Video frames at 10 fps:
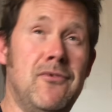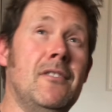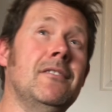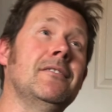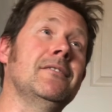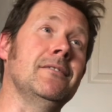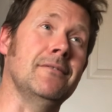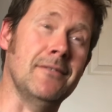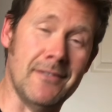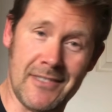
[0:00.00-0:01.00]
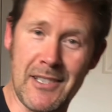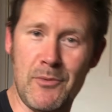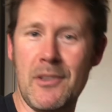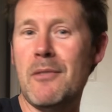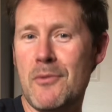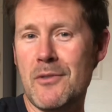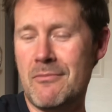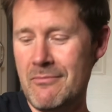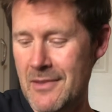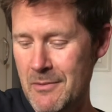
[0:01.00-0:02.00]
thought, oh,
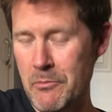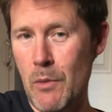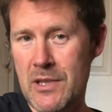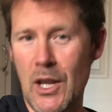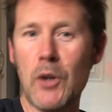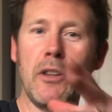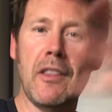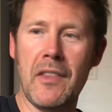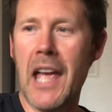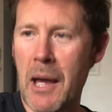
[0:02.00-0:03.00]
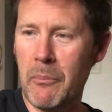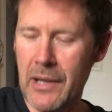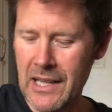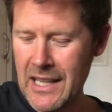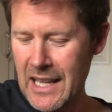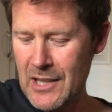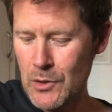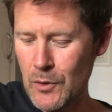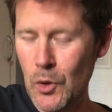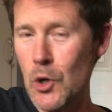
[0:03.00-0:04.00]
it was louder than the amp, and so
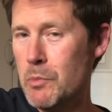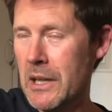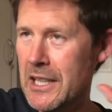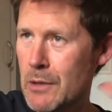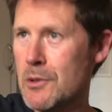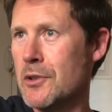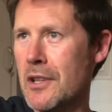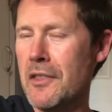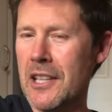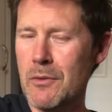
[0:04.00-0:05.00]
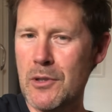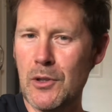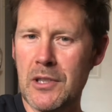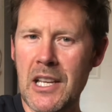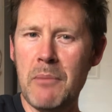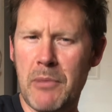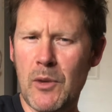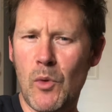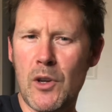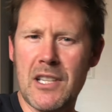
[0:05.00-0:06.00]
of course my ear was going to think it was good, but it was.